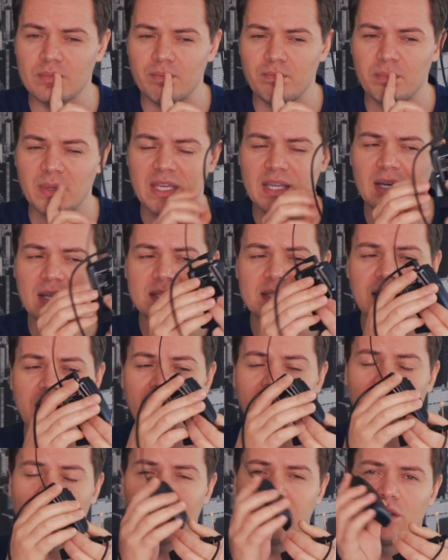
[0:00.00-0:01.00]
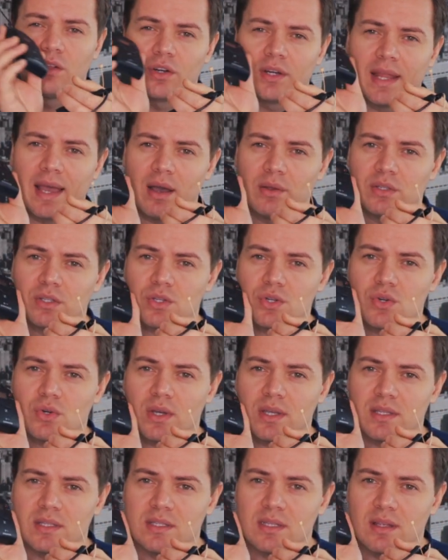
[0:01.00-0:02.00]
because I learned how to
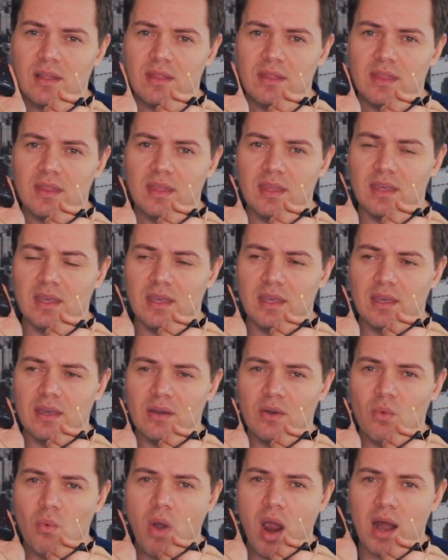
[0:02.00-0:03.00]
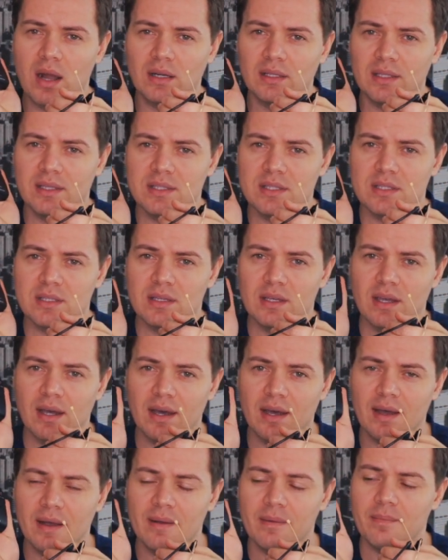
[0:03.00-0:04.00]
trust the wireless
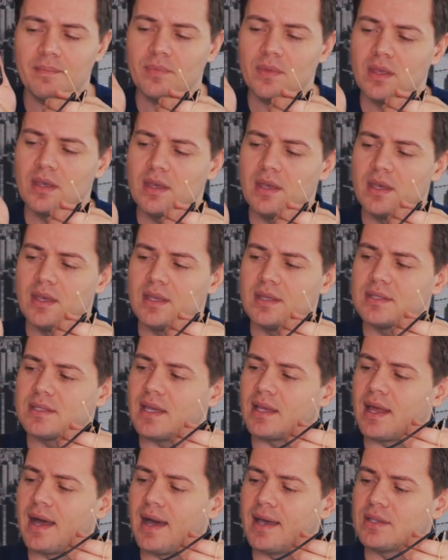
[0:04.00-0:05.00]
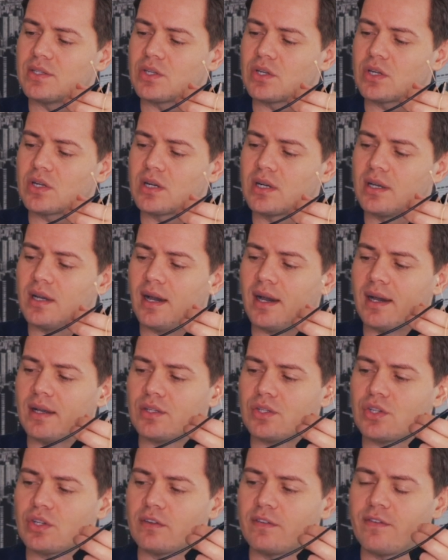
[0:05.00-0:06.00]
Sennheiser
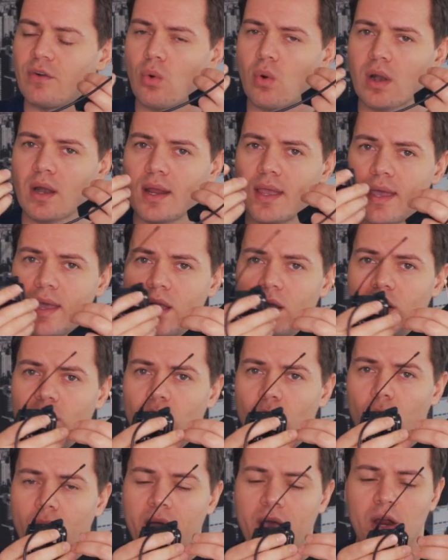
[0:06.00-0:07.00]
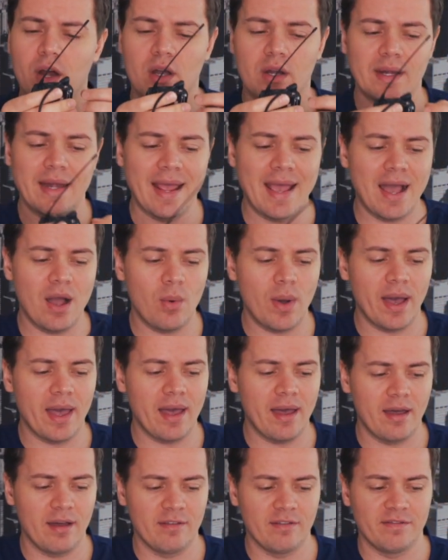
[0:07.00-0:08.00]
G4, where now I
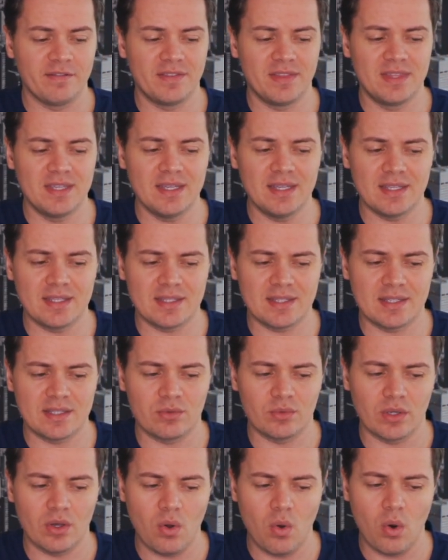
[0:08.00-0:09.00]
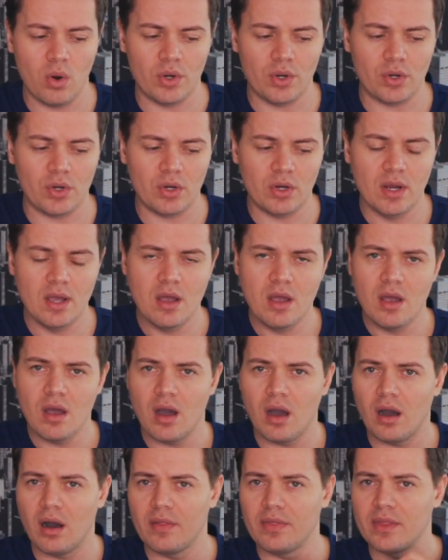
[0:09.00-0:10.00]
have this recorder
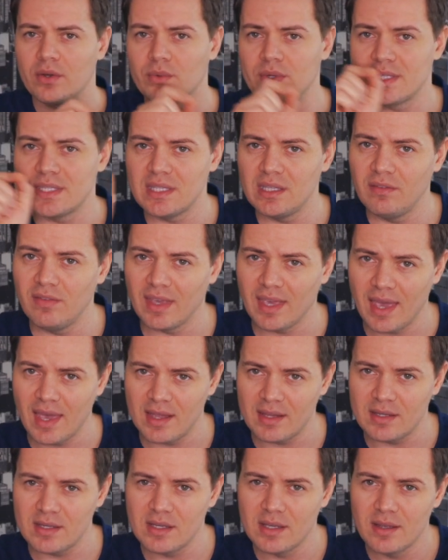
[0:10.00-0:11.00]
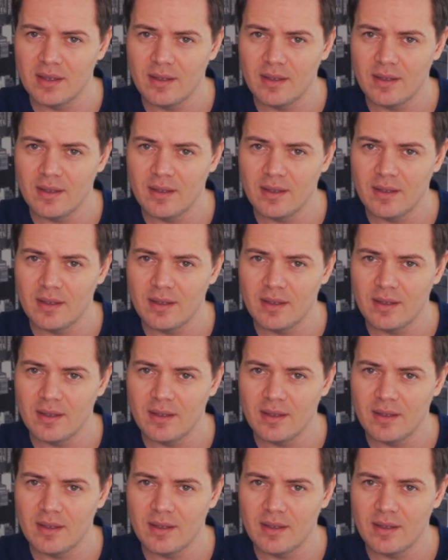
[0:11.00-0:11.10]
on the receiving end.